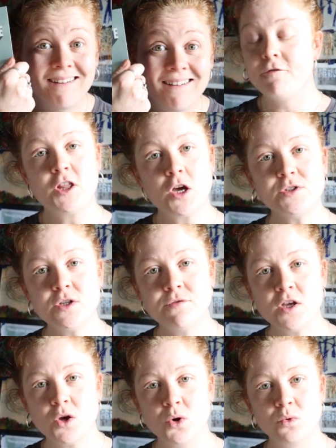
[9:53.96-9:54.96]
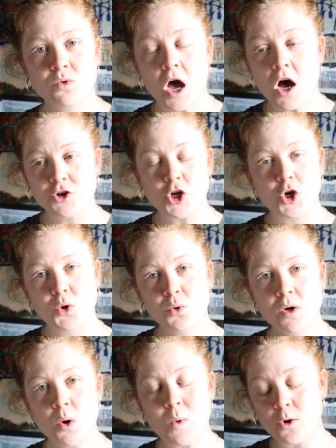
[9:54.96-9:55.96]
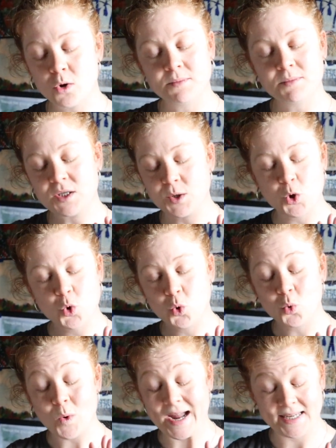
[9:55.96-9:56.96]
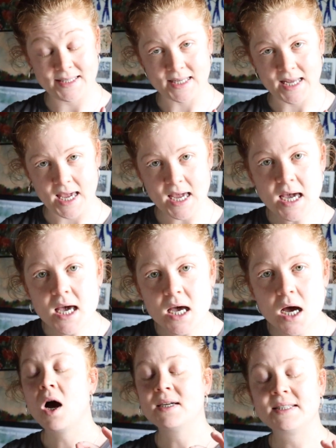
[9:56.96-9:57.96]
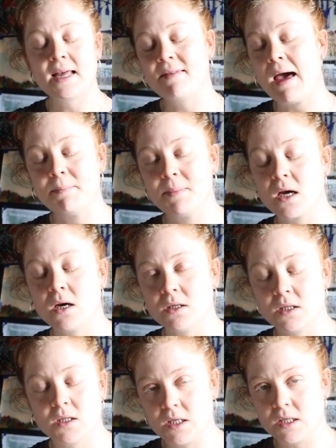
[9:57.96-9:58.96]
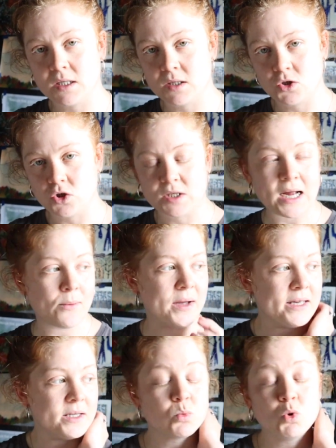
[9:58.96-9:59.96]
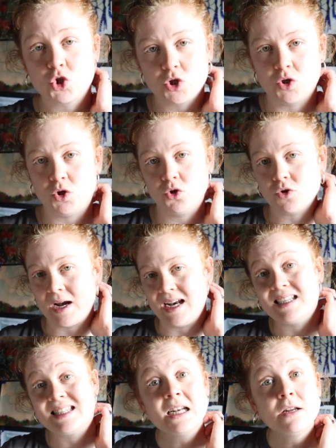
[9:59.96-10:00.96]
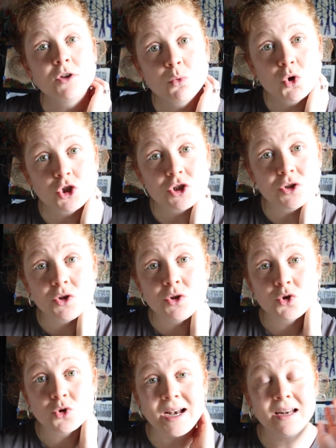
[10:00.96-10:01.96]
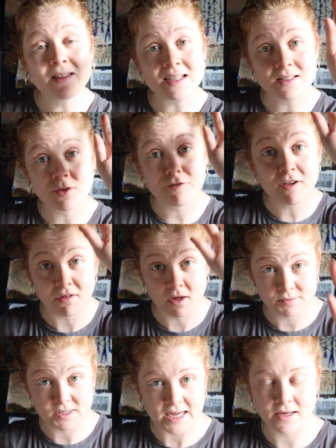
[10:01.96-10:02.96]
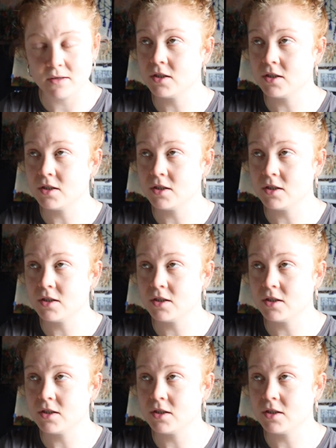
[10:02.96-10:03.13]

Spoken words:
For those of you that are new, welcome to the crazy. I say that because this is just how it is. Watch the new trailer. Has any of you watched the new trailer? That's the 5th update.